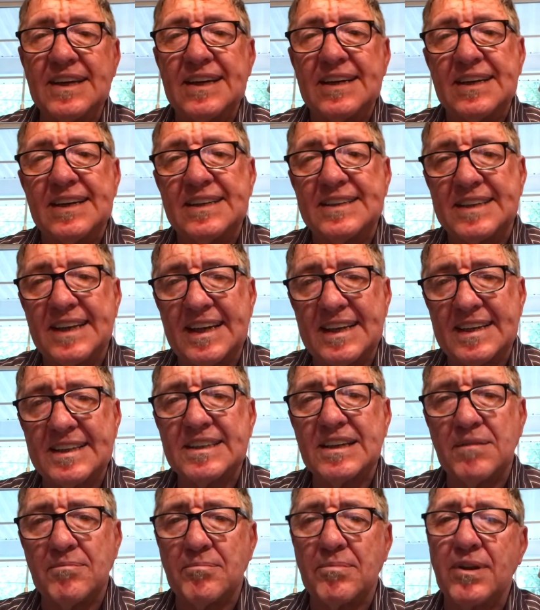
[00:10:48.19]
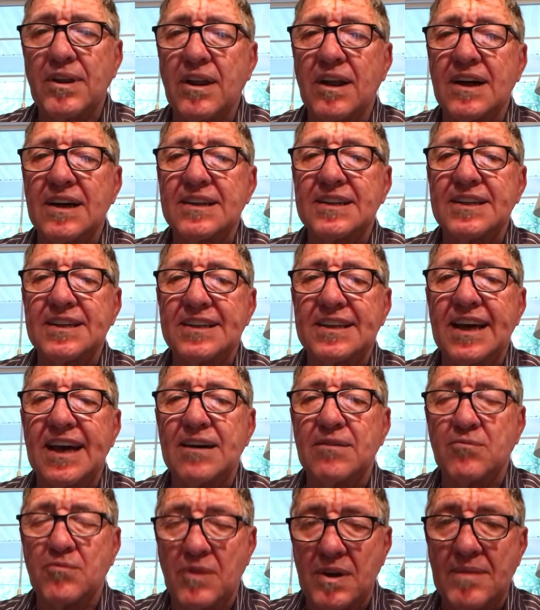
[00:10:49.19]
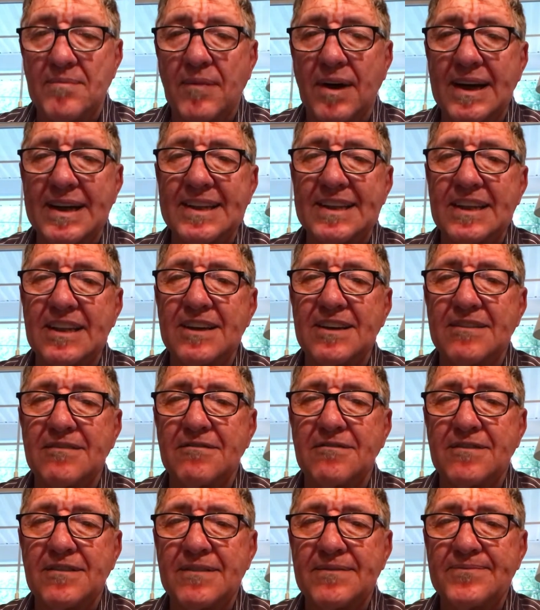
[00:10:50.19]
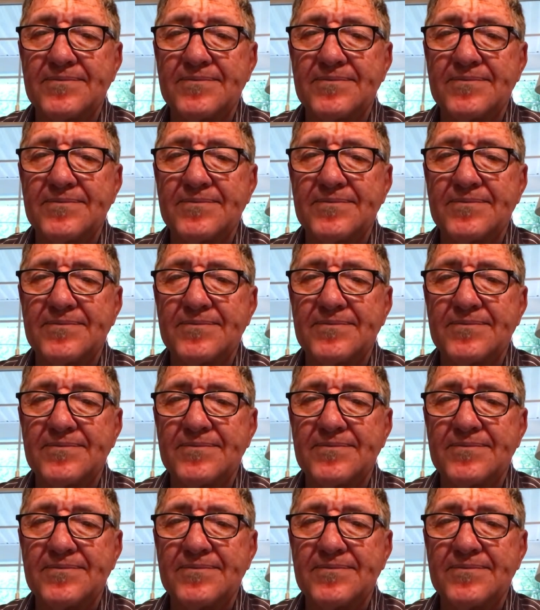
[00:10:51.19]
his innocent blood that we might live.